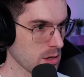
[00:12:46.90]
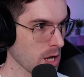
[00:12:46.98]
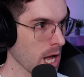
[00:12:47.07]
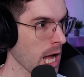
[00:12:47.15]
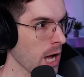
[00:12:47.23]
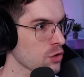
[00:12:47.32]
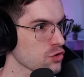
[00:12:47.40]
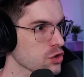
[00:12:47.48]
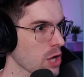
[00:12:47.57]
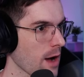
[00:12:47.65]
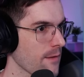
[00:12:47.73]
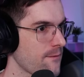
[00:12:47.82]
How
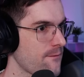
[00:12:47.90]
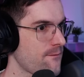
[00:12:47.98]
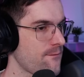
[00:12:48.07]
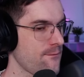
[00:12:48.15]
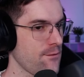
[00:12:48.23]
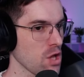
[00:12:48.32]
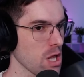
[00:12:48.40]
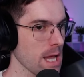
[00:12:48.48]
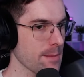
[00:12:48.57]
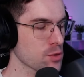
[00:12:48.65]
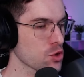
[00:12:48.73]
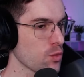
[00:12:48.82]
the
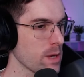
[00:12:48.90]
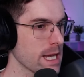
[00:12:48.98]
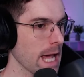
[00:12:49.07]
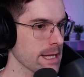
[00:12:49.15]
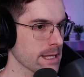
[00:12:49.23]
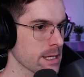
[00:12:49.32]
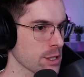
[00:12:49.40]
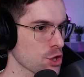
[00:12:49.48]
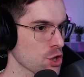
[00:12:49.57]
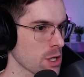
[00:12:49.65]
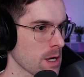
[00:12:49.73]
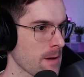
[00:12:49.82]
flip do we get this?